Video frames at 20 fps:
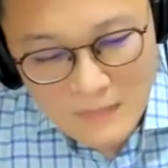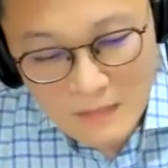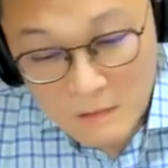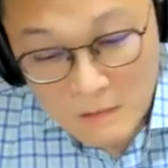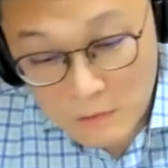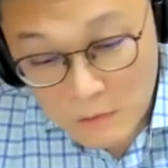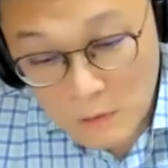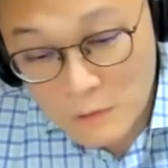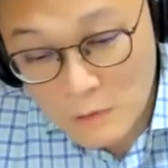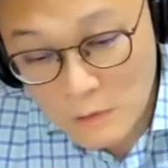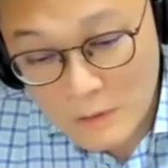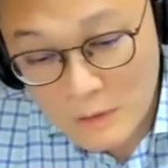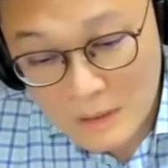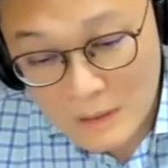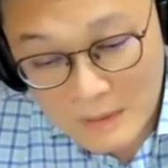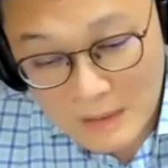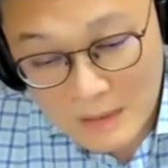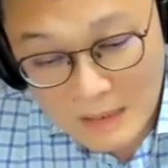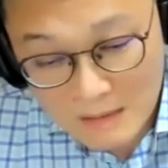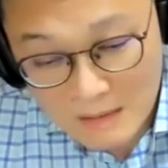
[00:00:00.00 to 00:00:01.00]
don't know him
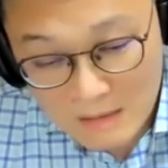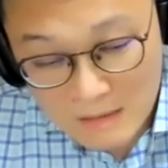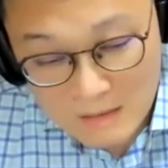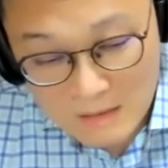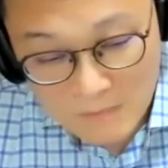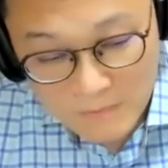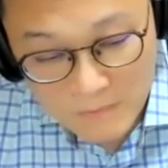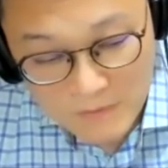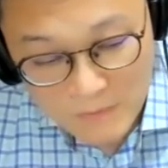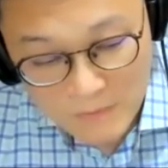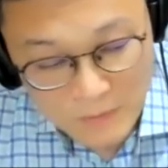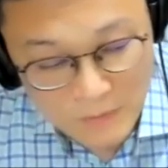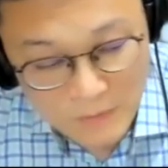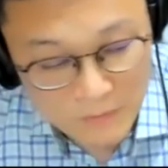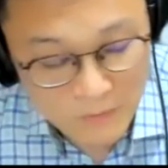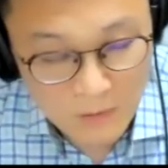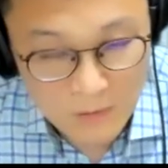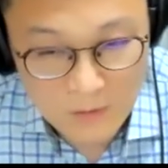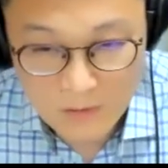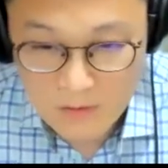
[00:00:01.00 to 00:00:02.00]
yet, feel free to
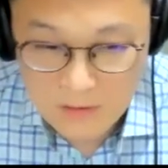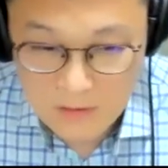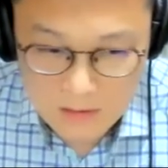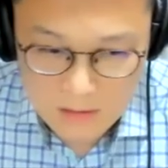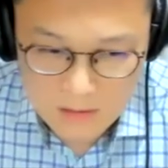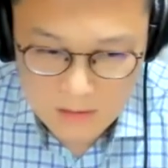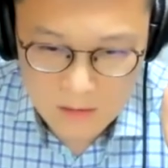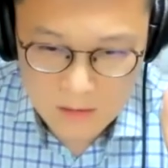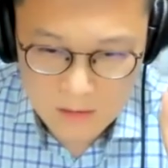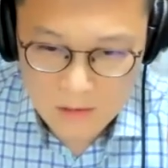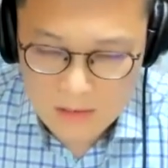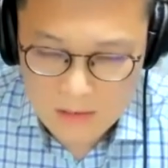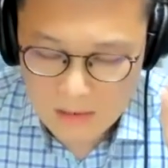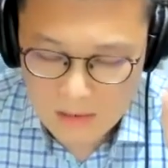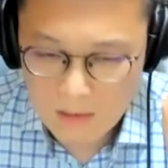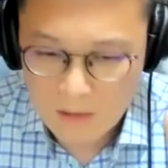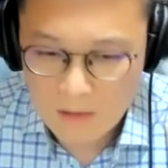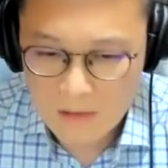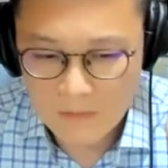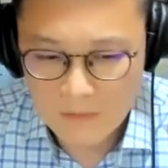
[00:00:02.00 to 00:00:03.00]
follow, because lots and
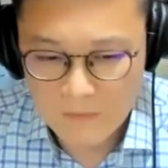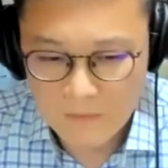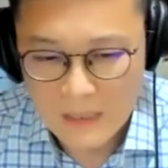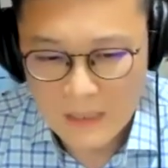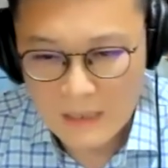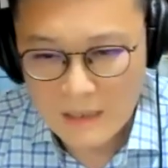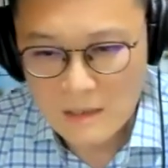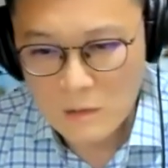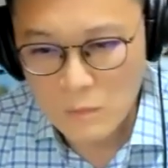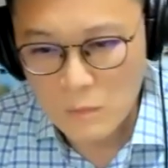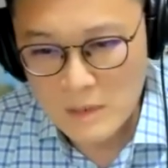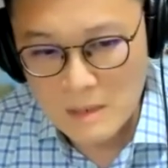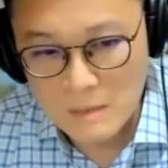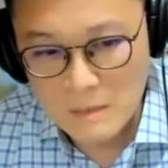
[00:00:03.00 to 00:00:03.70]
lots of nuggets of wisdom,